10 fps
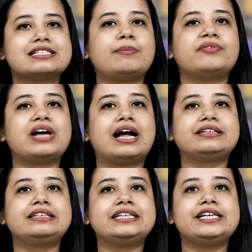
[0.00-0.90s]
Some of the
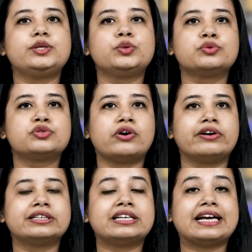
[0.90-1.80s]
anti-D used
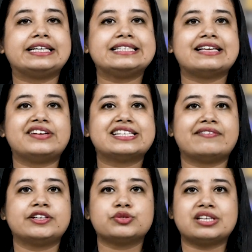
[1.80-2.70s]
during the
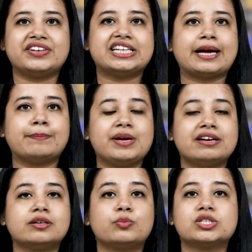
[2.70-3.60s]
1977 to 79
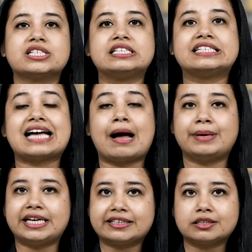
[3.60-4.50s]
period was
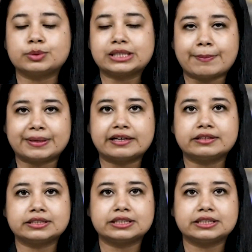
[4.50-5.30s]
contaminated with hepatitis